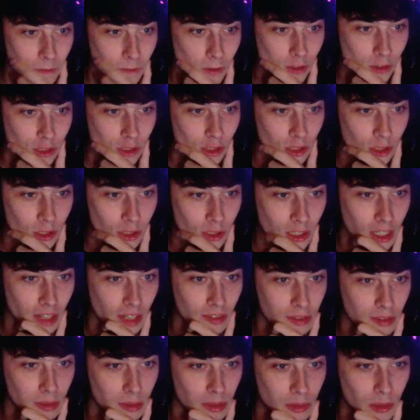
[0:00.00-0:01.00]
not sure who the
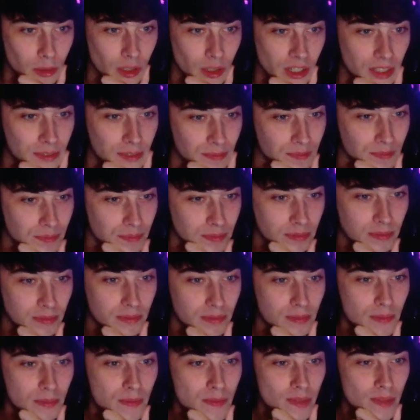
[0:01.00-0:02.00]
other people are.
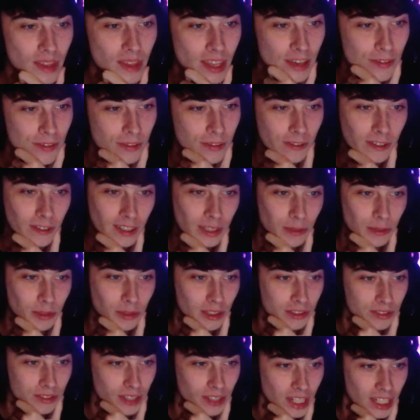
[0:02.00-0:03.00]
If you really
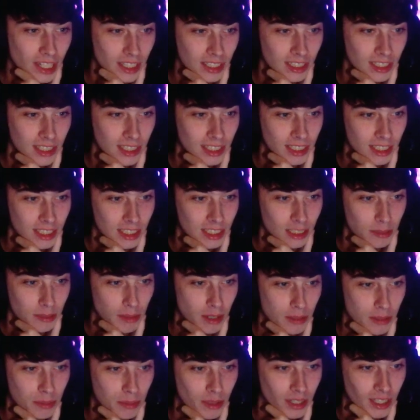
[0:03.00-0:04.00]
want to fight us, you
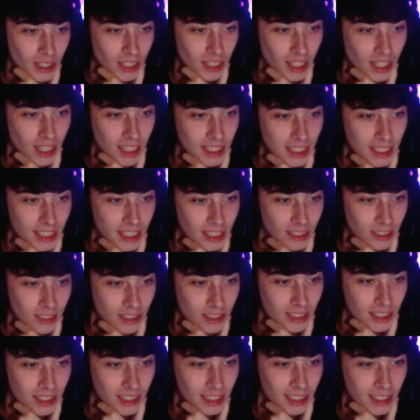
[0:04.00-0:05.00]
better bring Nine
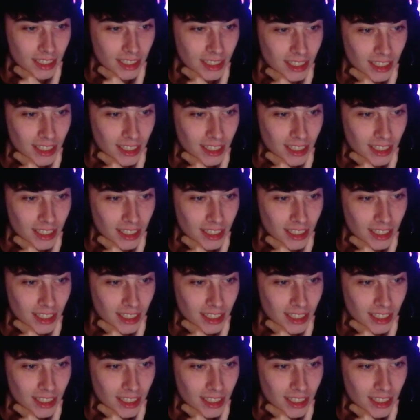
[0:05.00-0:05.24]
Tails.